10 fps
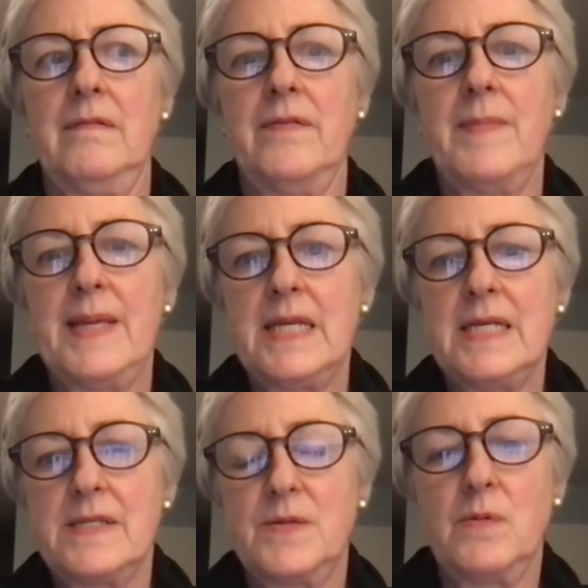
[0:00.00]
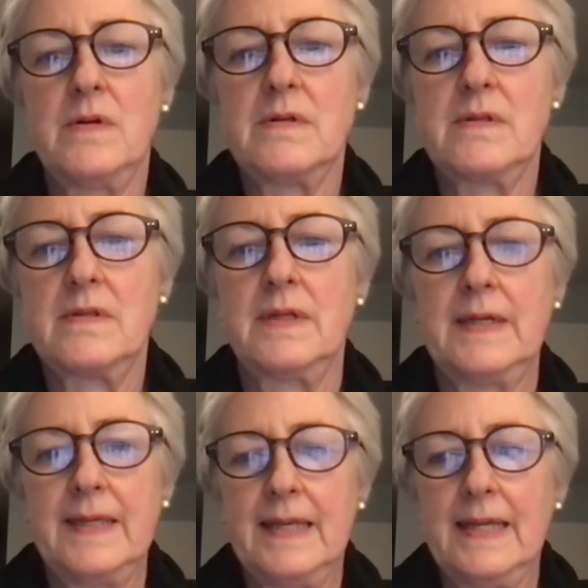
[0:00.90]
from any source
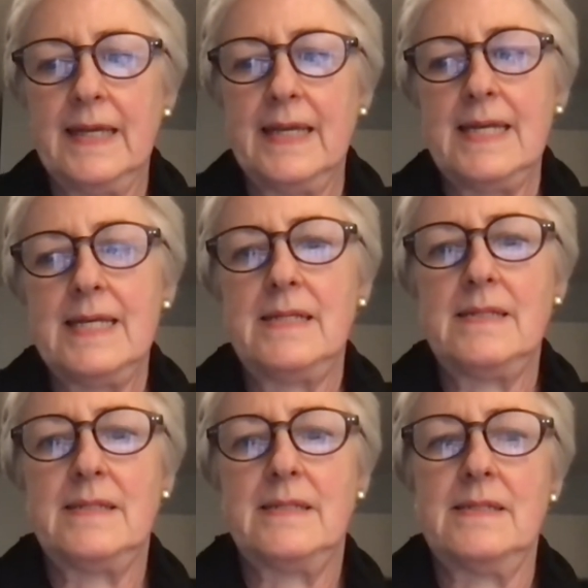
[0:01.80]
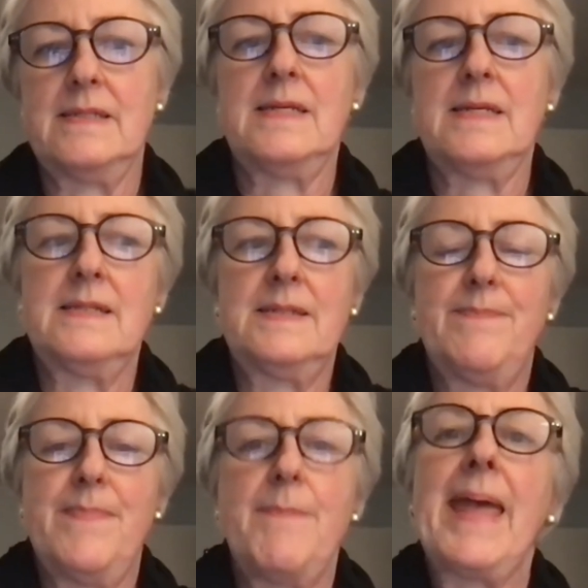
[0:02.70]
is is
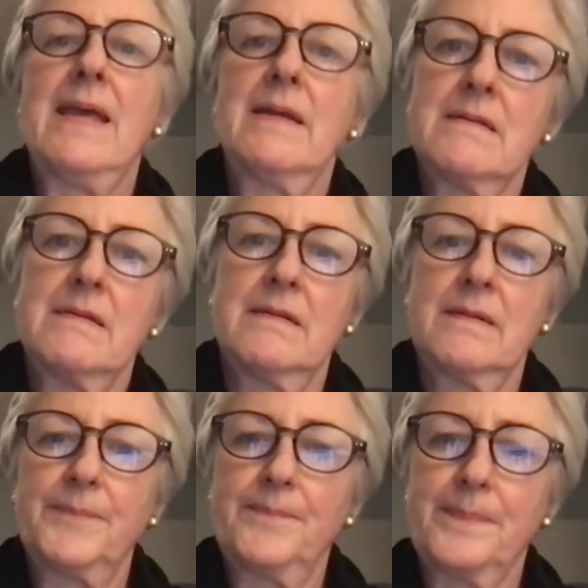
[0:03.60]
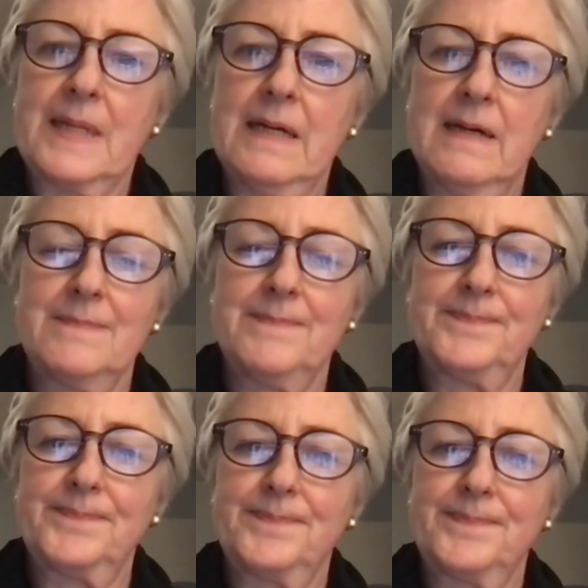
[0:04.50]
banned um,
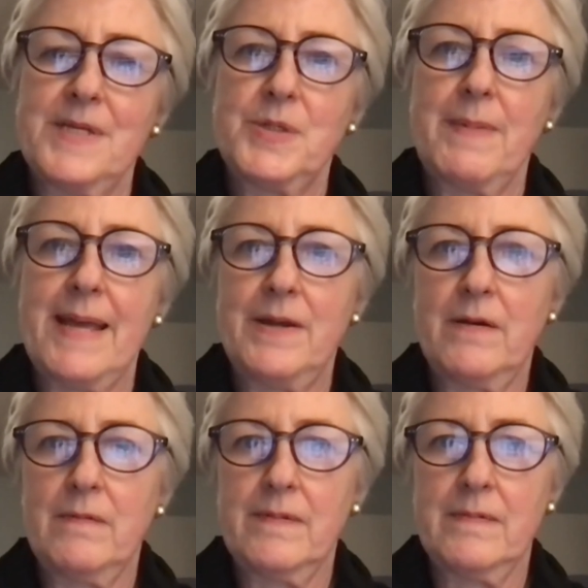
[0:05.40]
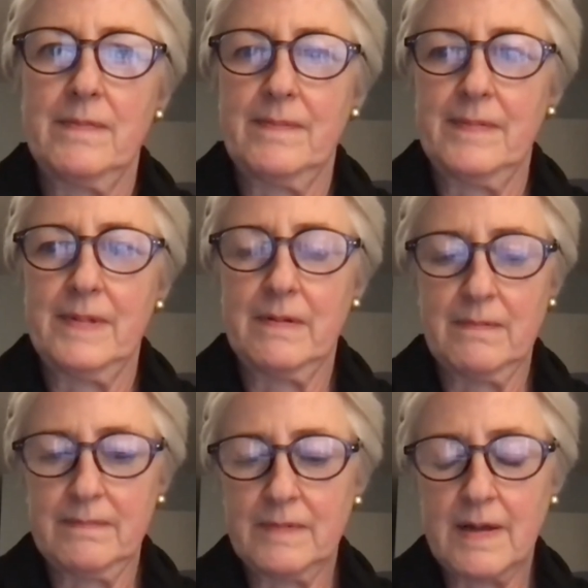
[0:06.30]
as you may know, they're there
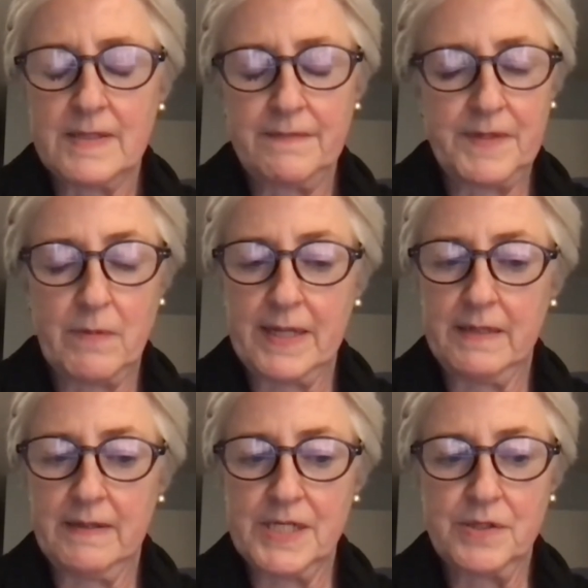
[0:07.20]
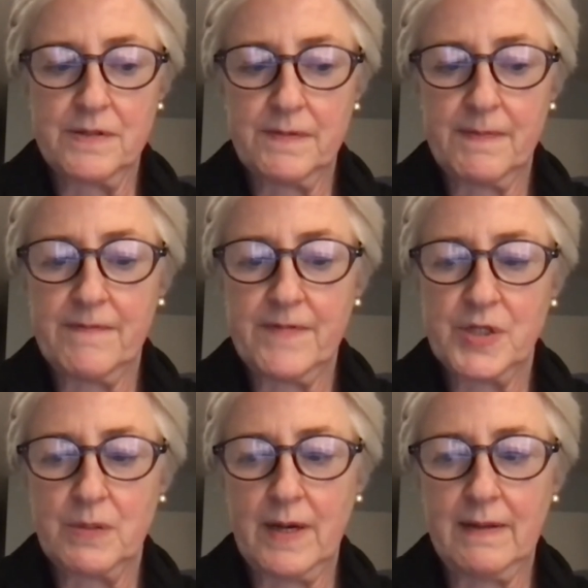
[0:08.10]
are lots of new regulations from the
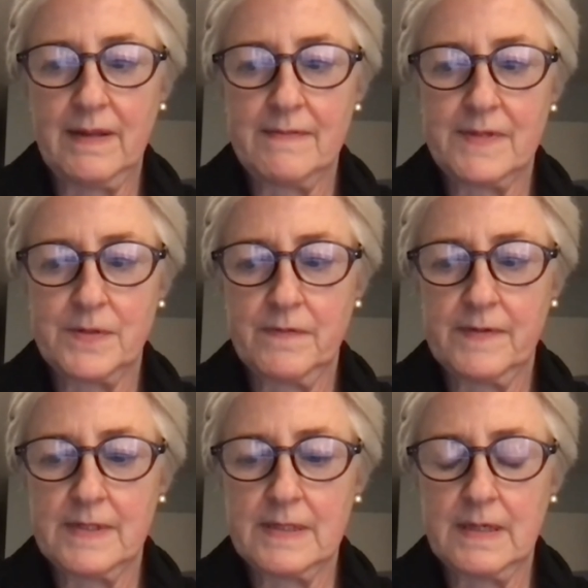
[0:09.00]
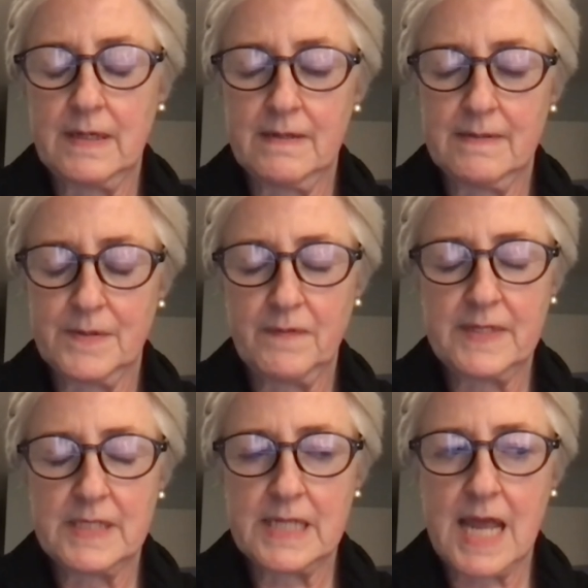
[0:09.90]
Fish and Wildlife Service, uh,
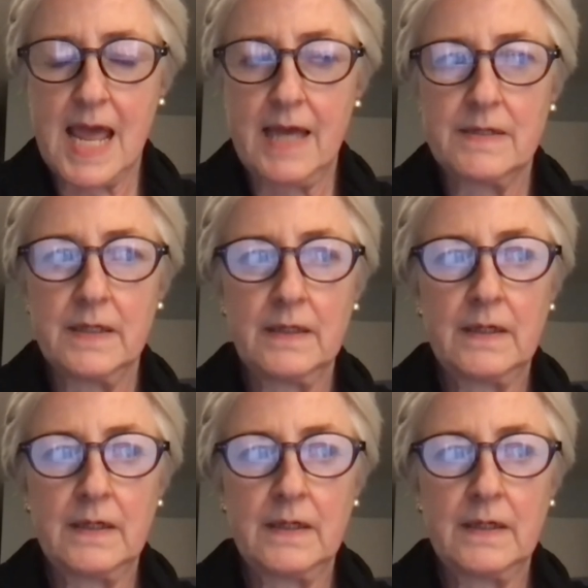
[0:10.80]
Service. and